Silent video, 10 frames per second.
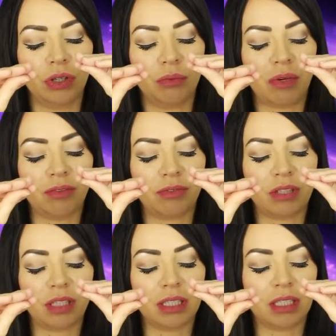You might
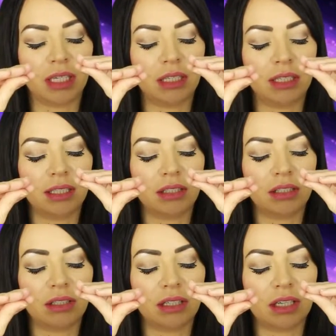feel a tingling
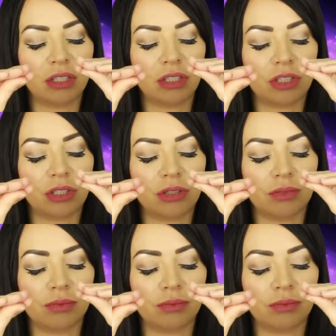sensation.